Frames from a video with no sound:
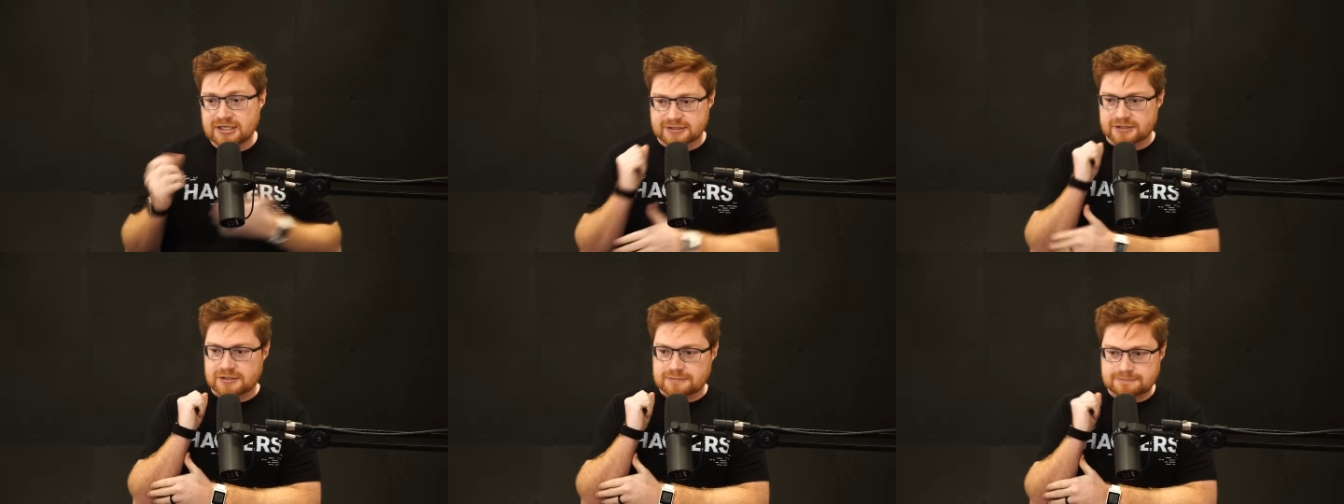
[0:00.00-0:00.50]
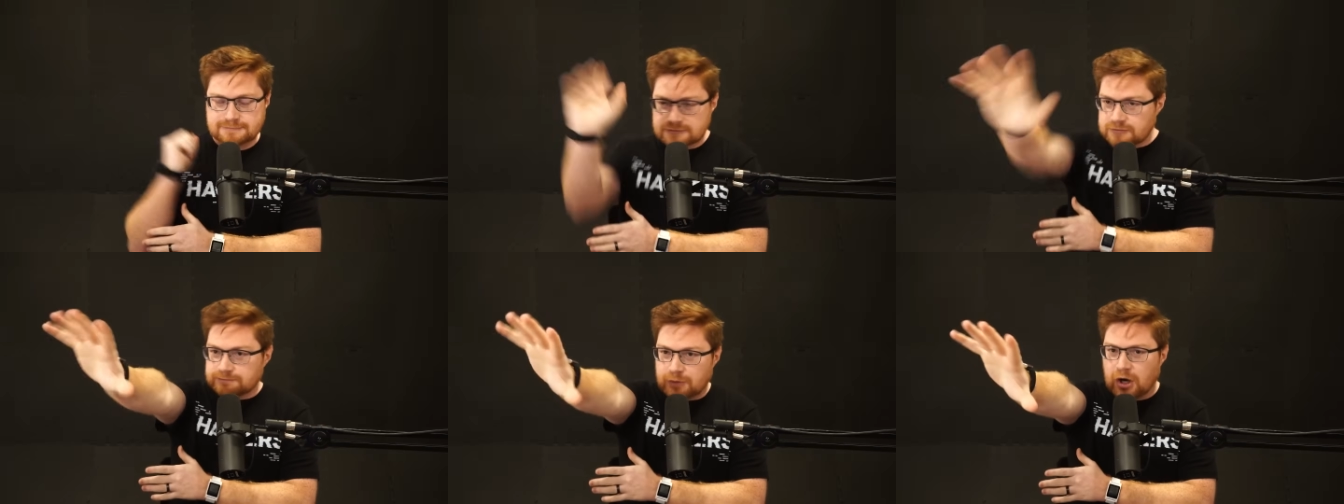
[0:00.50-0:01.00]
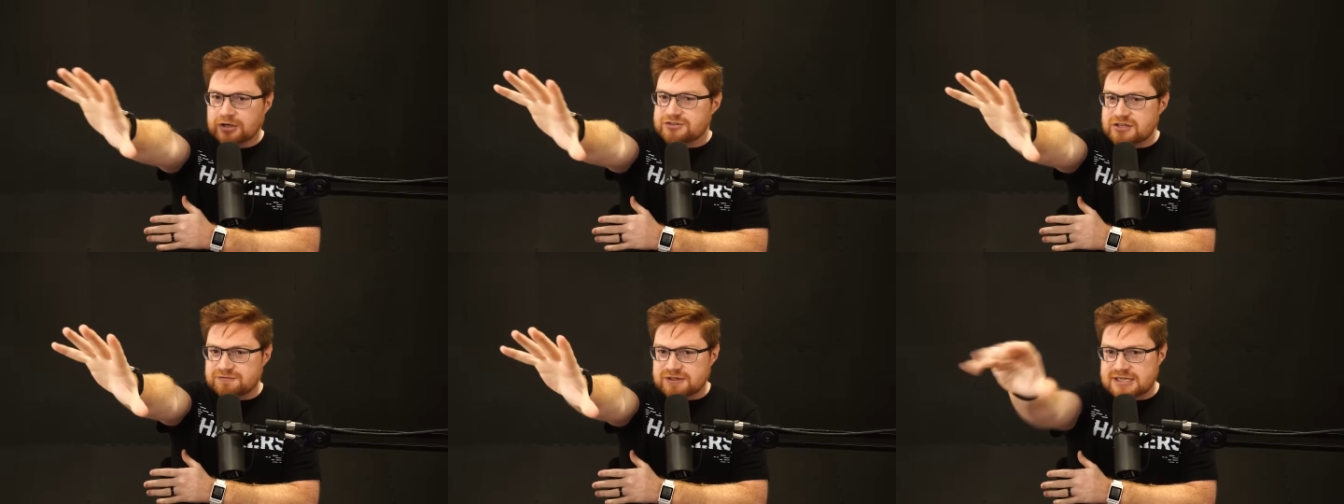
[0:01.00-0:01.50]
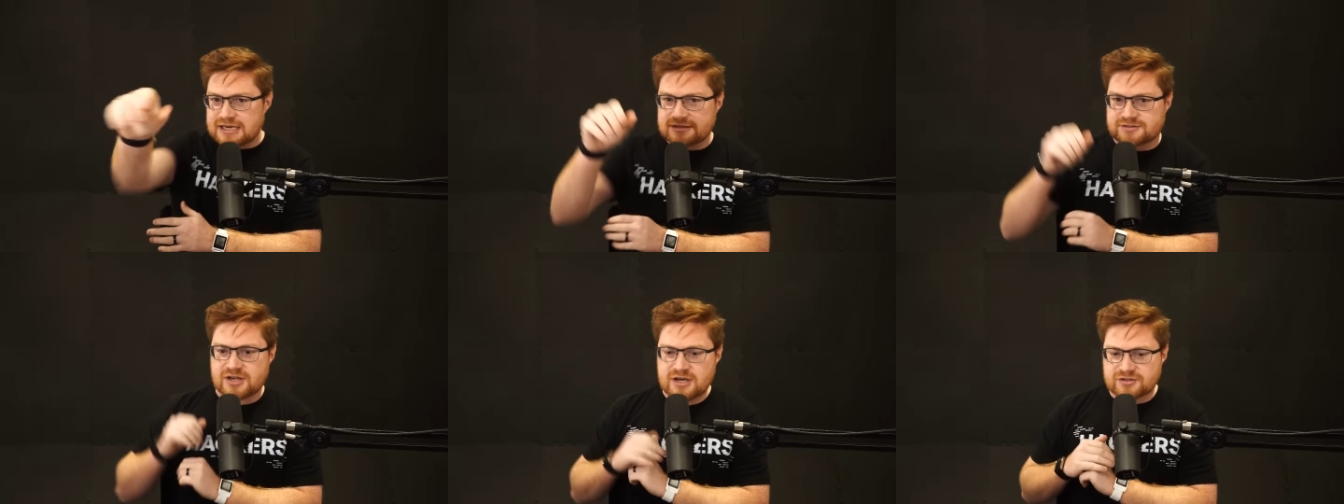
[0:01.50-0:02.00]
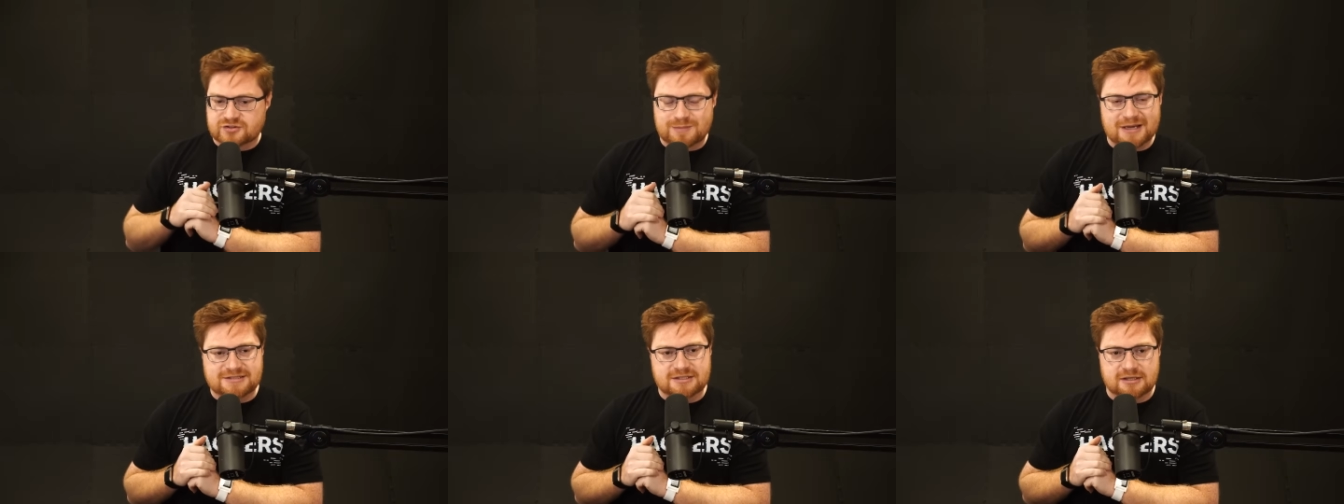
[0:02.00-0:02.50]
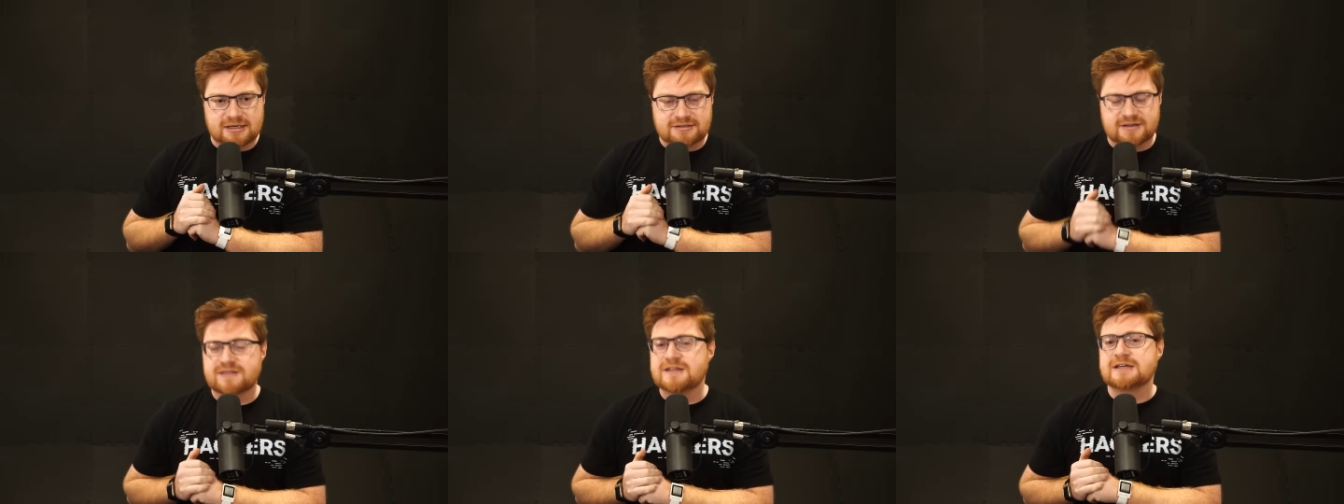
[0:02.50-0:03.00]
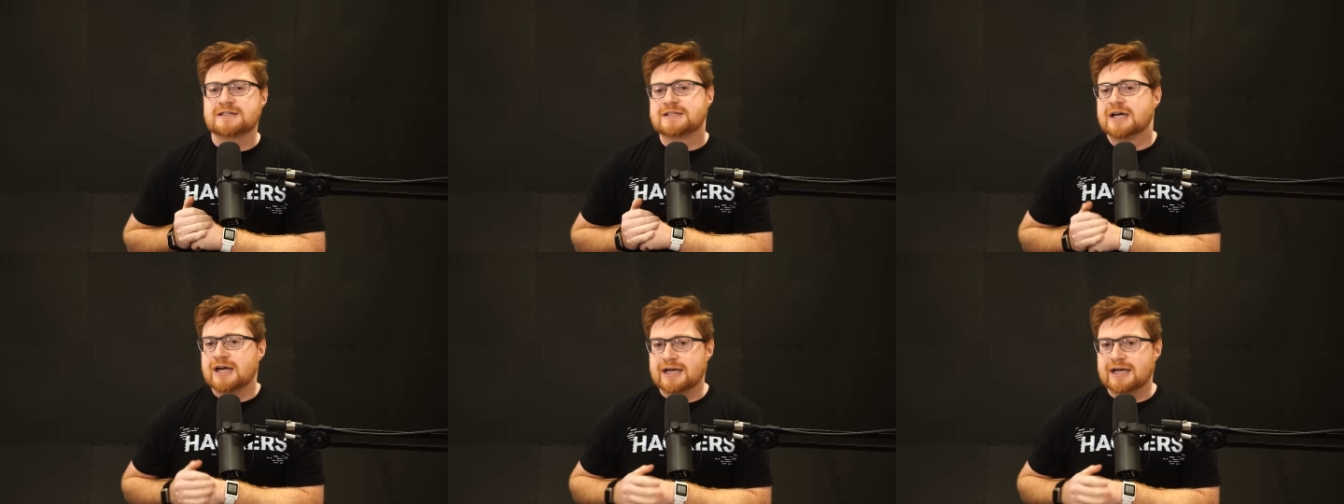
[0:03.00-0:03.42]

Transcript: gonna pontificate, speculate, think,